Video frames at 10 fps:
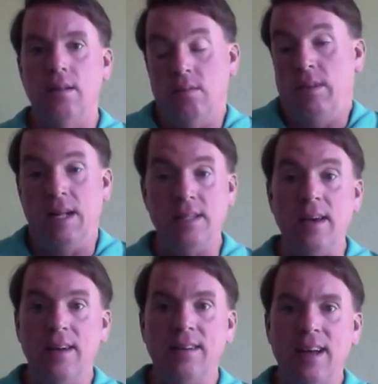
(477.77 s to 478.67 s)
Well, that's
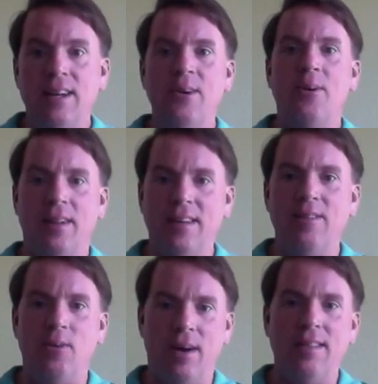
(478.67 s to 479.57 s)
it. I do want to
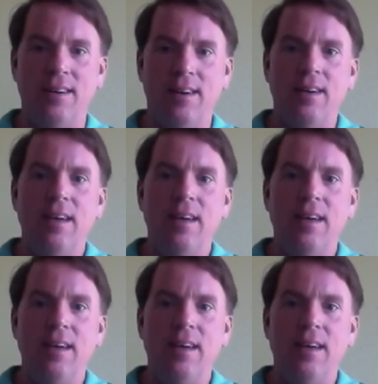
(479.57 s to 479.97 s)
leave you right there.